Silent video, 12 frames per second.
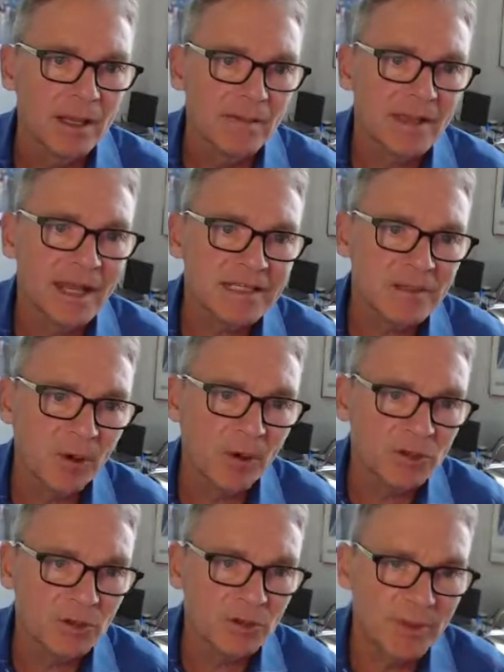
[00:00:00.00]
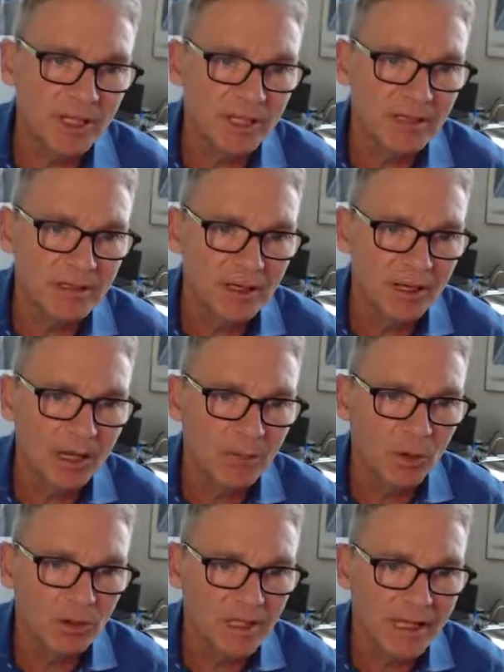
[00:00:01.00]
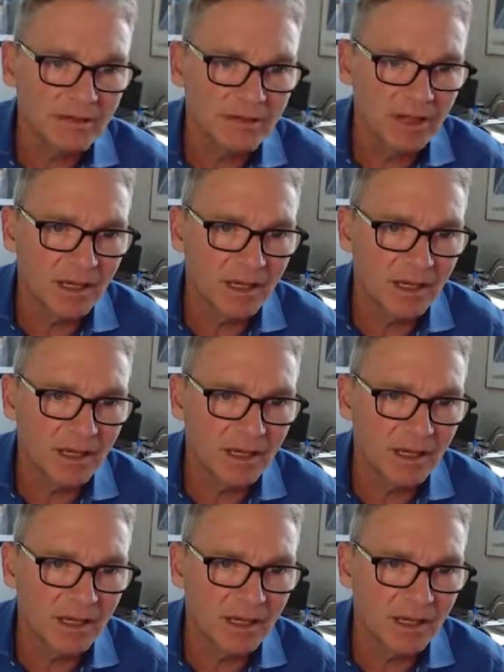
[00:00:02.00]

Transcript: The next approach would be more or less